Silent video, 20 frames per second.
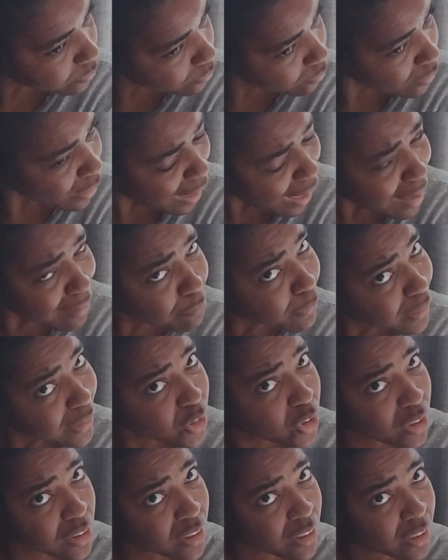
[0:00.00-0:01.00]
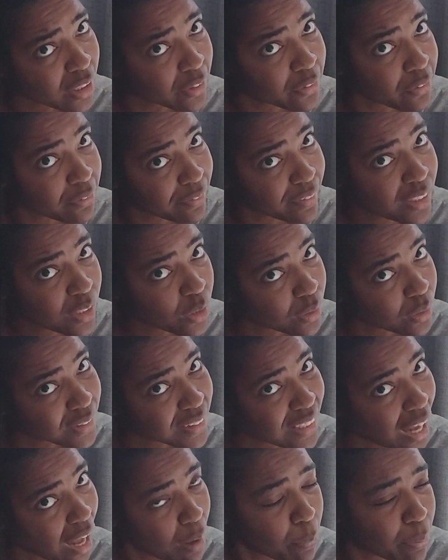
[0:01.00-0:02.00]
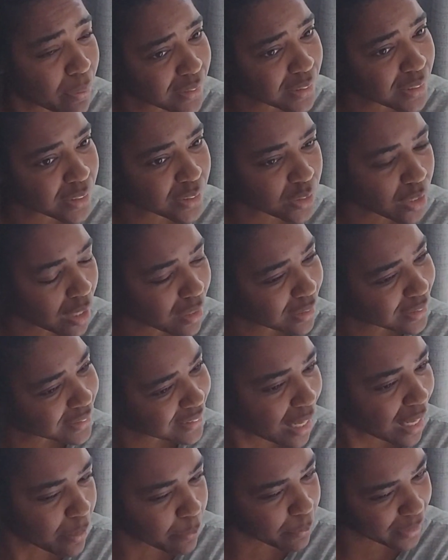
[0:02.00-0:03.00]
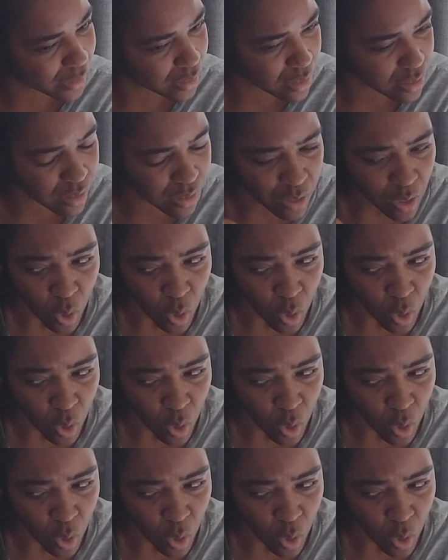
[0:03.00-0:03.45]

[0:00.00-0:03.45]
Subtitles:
I've mentioned in other videos, God puts us on assignments.